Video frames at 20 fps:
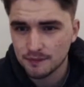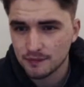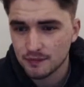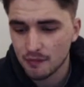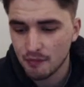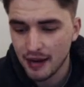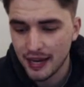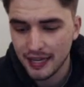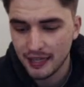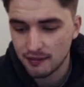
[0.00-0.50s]

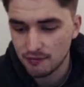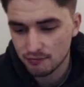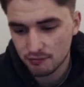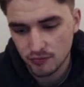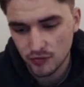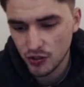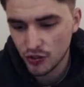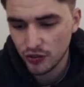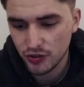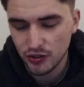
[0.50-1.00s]
Mate,
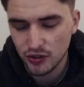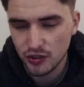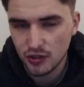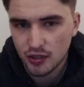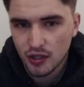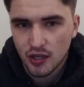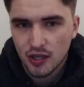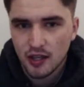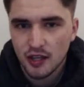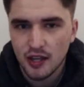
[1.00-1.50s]

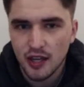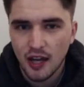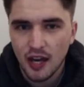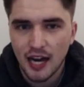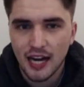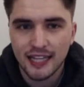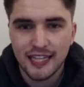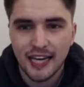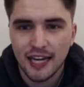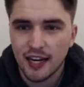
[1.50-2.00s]

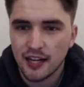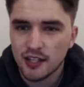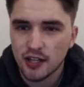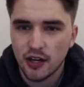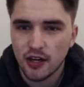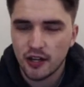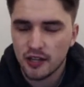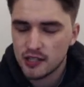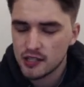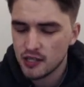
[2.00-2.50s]
I
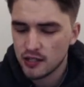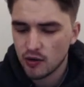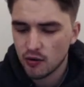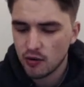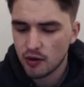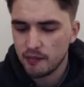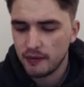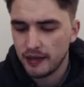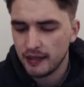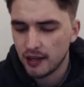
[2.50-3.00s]
don't
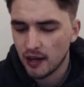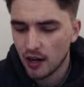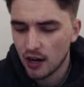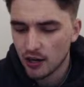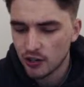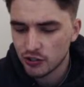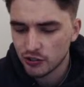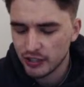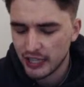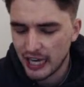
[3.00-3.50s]
want to be
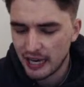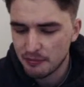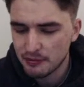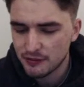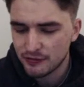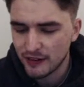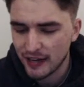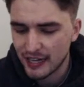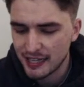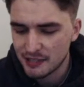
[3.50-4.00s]
harsh on the
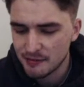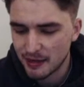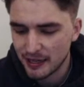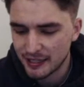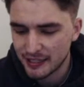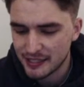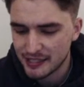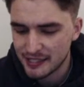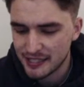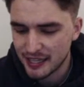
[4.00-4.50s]
Hibs fans, man,
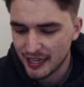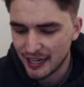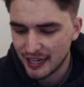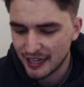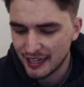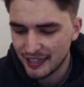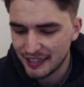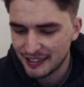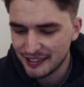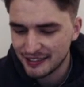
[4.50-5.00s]
because
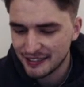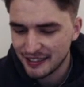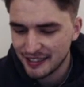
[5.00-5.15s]
I